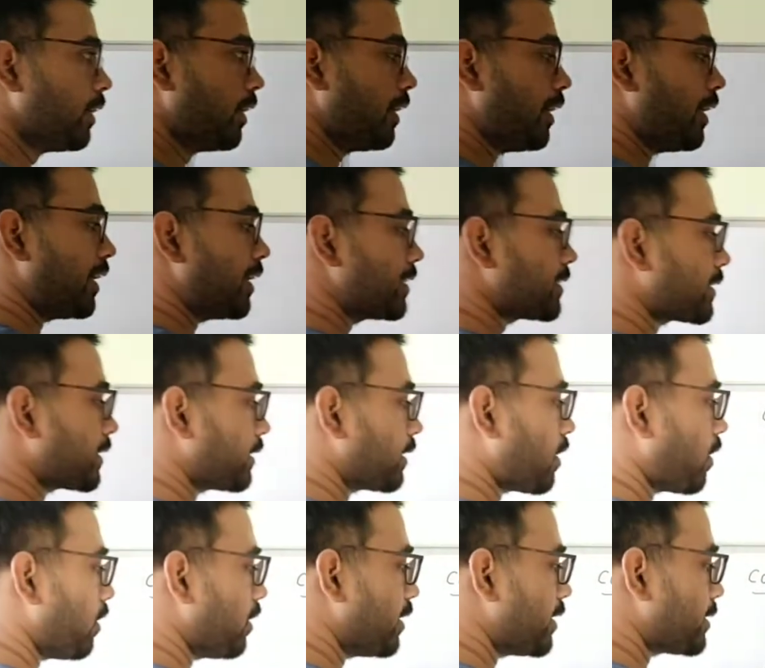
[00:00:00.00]
Let us
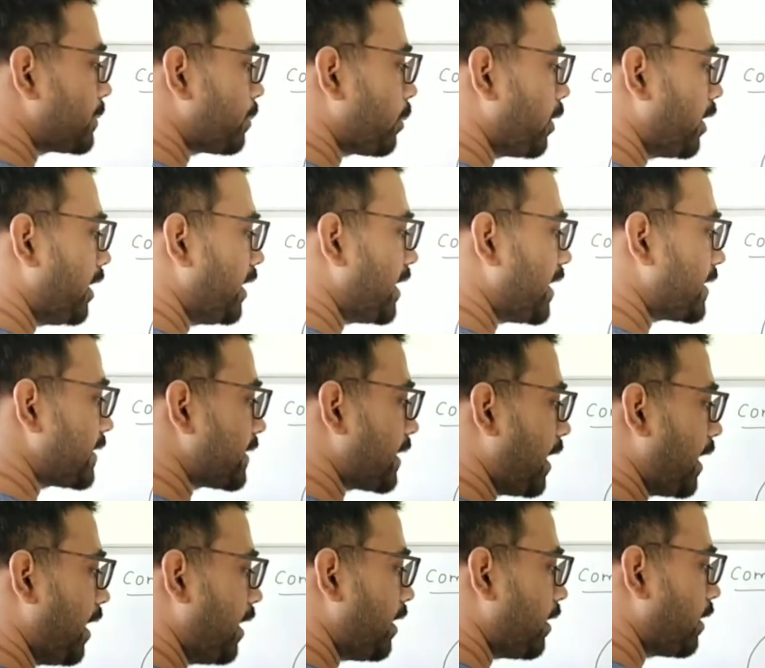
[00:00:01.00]
call this point as
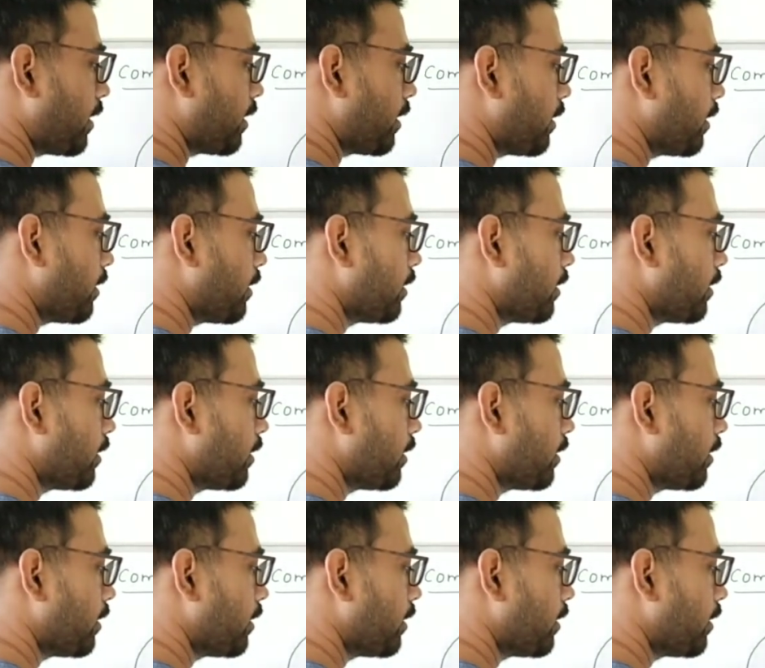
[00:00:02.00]
R.